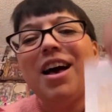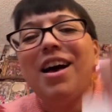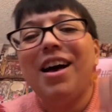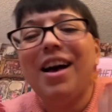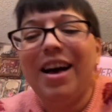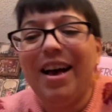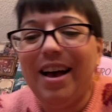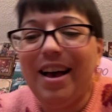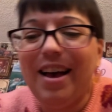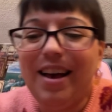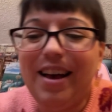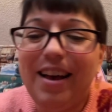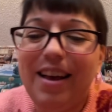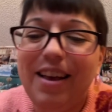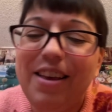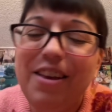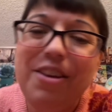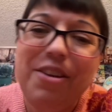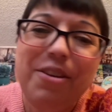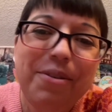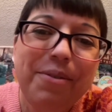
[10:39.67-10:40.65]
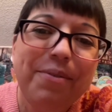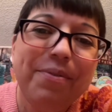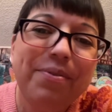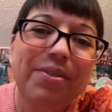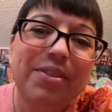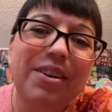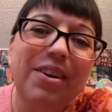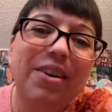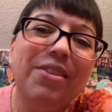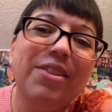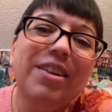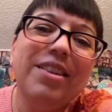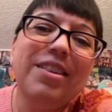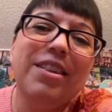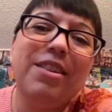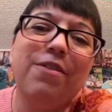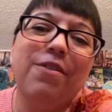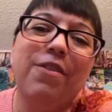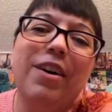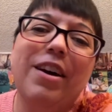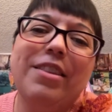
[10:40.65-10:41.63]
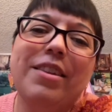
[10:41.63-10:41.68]
Ha, ha, ha. Oh, this is
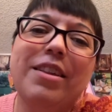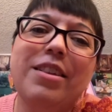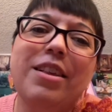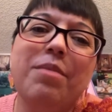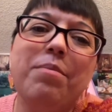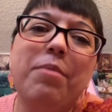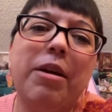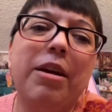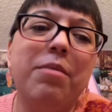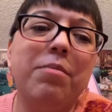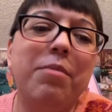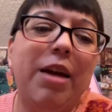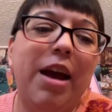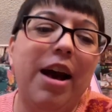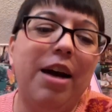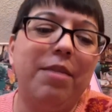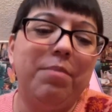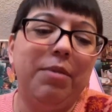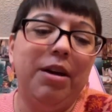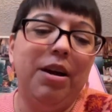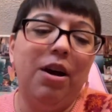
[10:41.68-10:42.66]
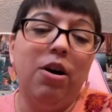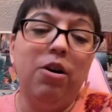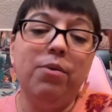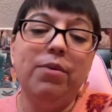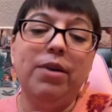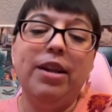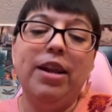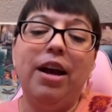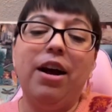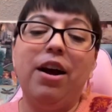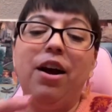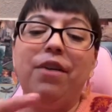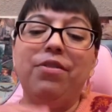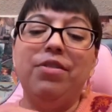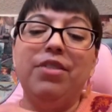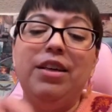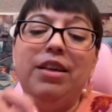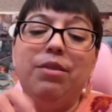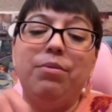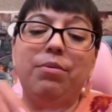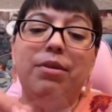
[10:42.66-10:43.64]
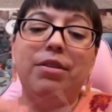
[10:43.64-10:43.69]
fun. This is making me happy. Oh, and I got
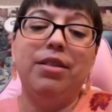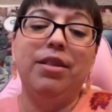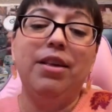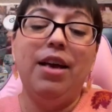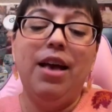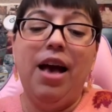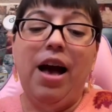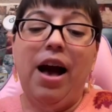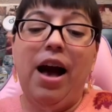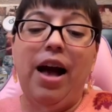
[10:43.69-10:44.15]
these ones.